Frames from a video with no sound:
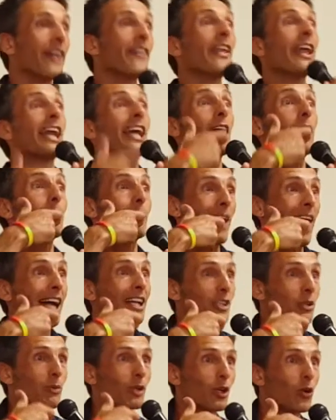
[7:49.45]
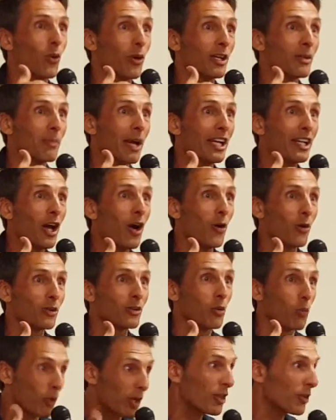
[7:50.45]
And then I got back to recording my
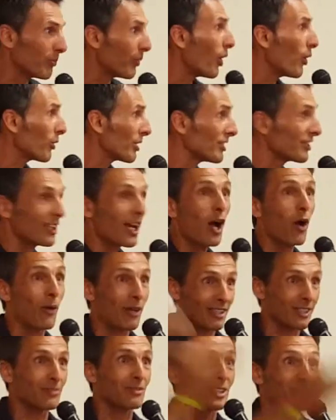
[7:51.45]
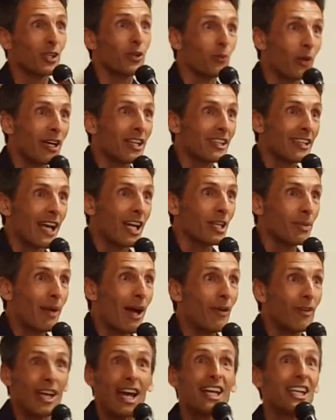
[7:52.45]
note with a broken toe as I'm still running down the
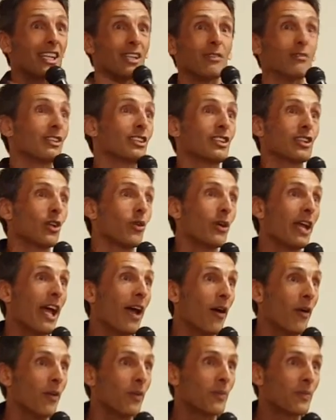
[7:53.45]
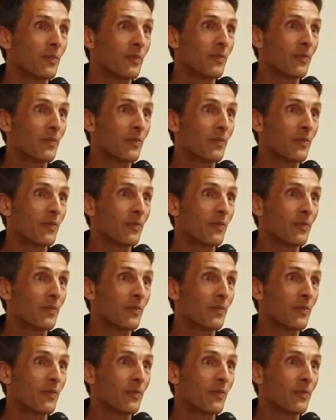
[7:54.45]
mountain. I didn't even slow down.